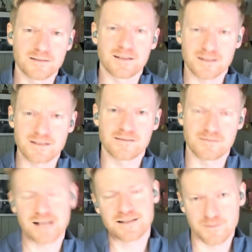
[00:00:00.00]
that's
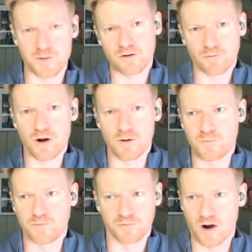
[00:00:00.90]
the
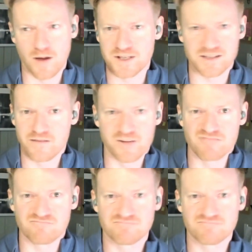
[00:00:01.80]
Monroe promise of it.